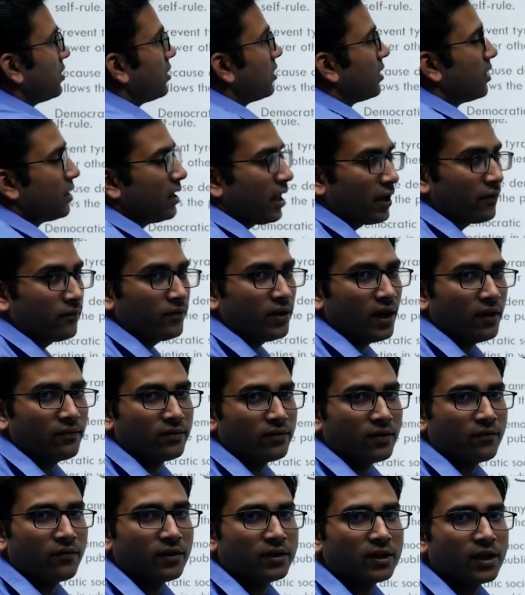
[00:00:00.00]
like we have the
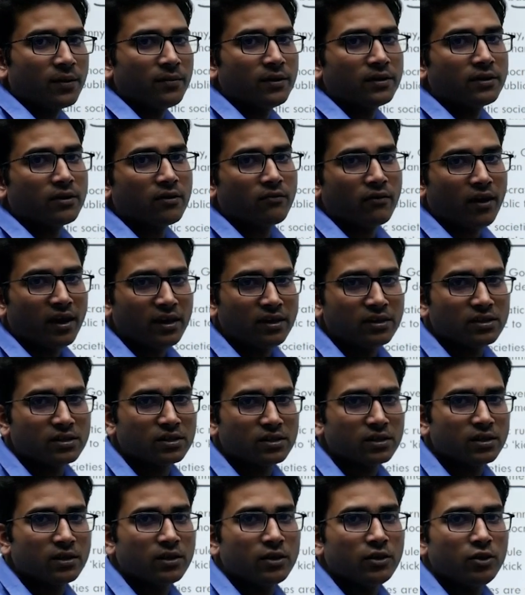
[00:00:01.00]
fundamental rights,
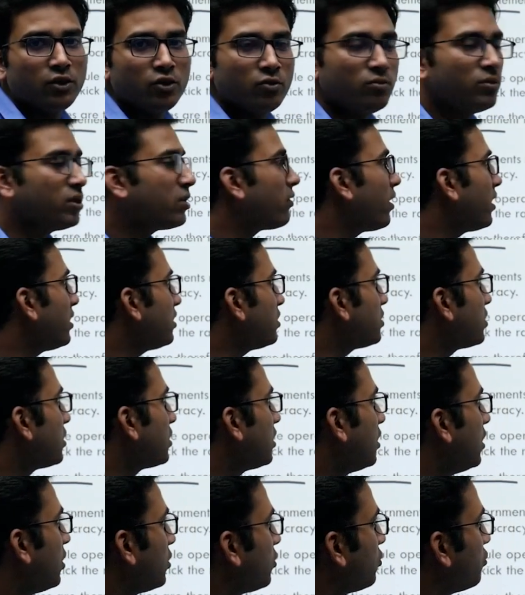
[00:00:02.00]
human rights,
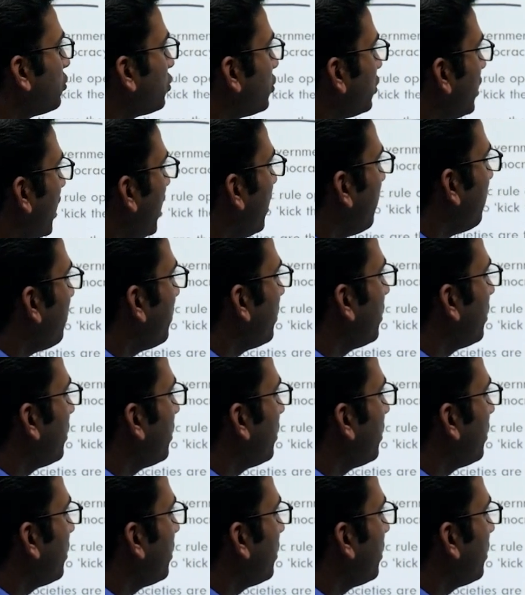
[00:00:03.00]
to shape